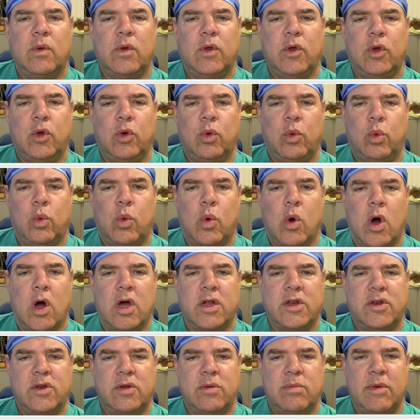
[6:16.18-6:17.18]
You
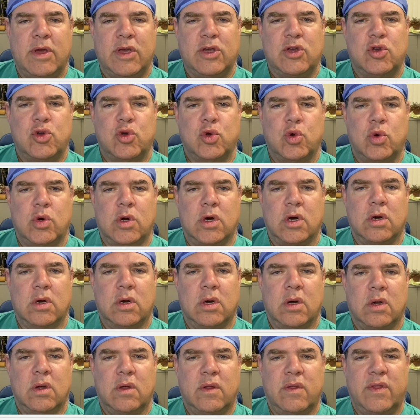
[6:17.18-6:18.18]
want to make sure
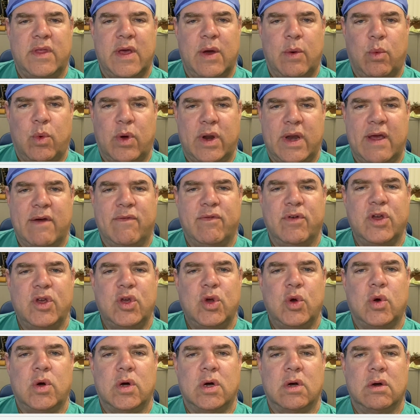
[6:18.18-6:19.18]
that whenever
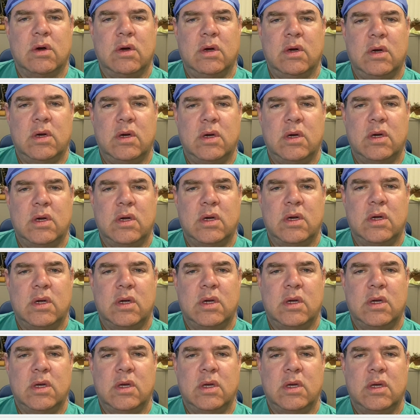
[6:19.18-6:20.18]
you're
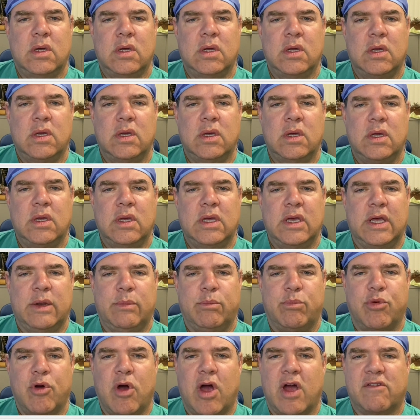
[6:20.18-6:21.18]

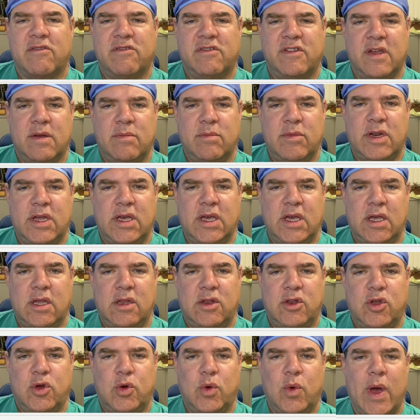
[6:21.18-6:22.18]
in proximity
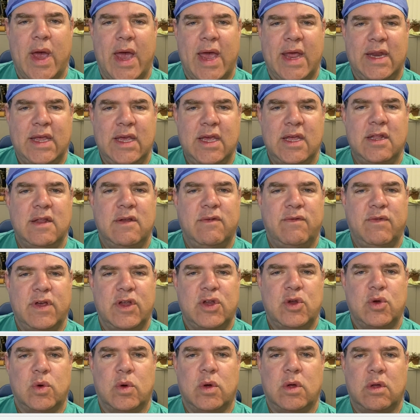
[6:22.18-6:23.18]
to any
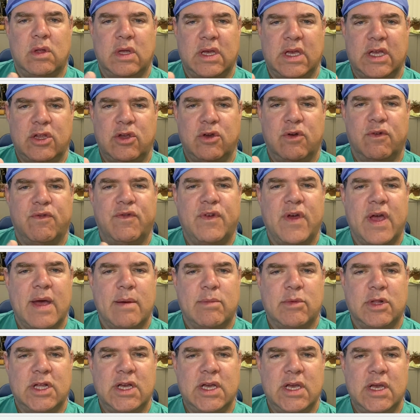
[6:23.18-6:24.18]
individual in your
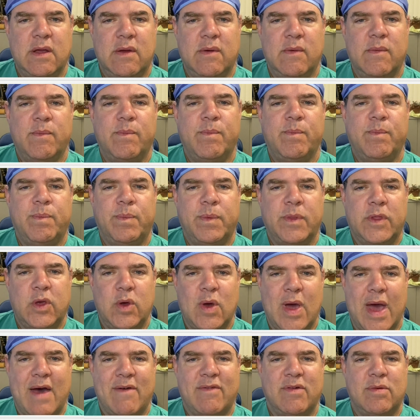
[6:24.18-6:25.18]
family, you
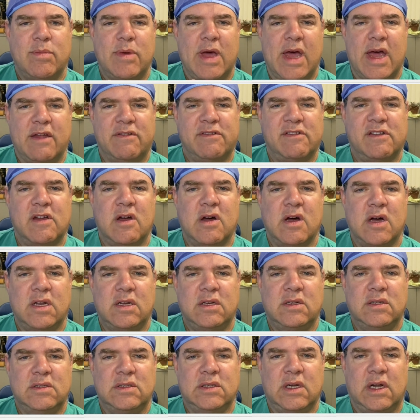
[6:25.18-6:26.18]
have a mask
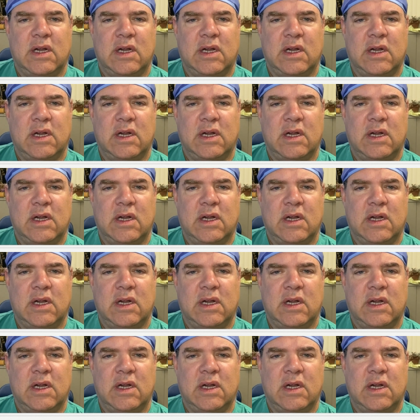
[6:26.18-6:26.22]
on.